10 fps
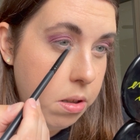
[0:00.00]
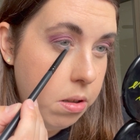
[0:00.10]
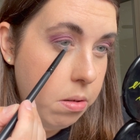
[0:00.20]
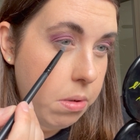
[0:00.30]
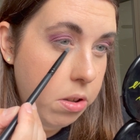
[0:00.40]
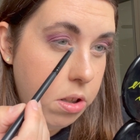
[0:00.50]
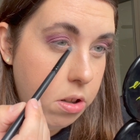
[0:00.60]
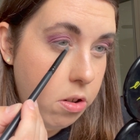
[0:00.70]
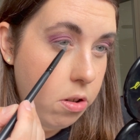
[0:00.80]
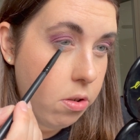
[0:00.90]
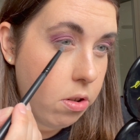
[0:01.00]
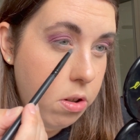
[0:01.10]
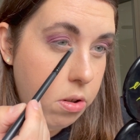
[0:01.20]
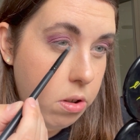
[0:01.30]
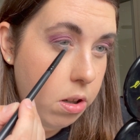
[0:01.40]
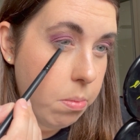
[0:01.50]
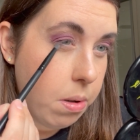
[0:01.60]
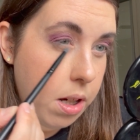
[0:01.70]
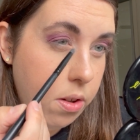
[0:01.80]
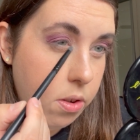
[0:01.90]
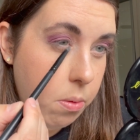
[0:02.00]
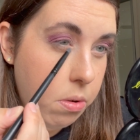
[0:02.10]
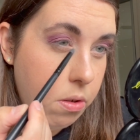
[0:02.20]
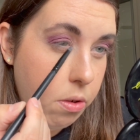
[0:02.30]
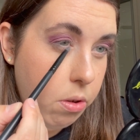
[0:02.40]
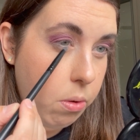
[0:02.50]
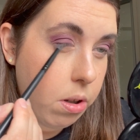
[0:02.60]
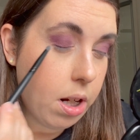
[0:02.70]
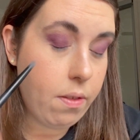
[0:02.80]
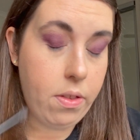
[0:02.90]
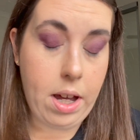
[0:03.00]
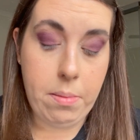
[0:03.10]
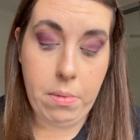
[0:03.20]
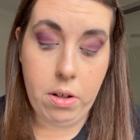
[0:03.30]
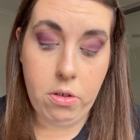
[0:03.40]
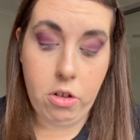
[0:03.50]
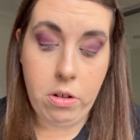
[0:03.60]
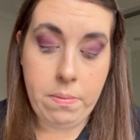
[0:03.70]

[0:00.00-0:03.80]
I mean, I did just use a nude eye base, so I wouldn't have thought it'd have that much